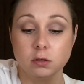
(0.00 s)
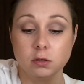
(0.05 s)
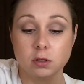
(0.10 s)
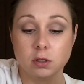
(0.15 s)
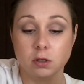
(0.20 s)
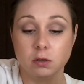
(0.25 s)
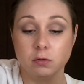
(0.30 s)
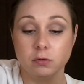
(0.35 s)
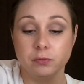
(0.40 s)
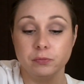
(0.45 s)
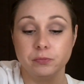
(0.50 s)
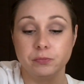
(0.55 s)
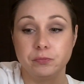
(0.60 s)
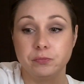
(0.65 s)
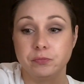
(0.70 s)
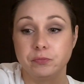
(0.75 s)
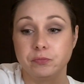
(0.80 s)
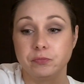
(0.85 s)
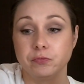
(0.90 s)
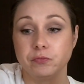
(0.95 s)
So
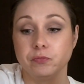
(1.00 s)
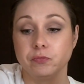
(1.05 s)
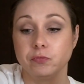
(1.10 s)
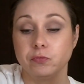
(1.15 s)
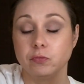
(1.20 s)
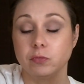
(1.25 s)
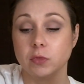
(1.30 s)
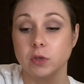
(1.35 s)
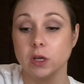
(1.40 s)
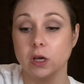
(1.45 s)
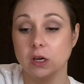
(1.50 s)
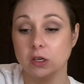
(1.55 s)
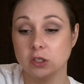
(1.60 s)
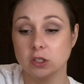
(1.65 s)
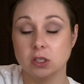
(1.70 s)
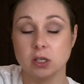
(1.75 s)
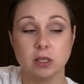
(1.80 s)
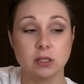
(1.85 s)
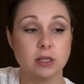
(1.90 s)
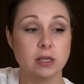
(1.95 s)
I
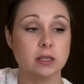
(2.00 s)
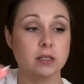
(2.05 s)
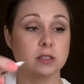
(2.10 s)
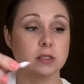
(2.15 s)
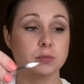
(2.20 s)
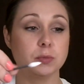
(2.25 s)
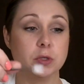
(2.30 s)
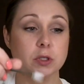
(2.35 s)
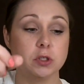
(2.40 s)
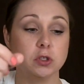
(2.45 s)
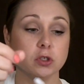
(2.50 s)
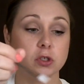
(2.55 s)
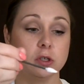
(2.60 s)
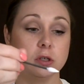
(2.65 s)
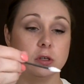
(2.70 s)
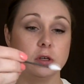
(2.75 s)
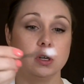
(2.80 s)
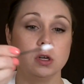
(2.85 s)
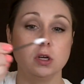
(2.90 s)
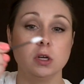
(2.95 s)
just like that dispenser.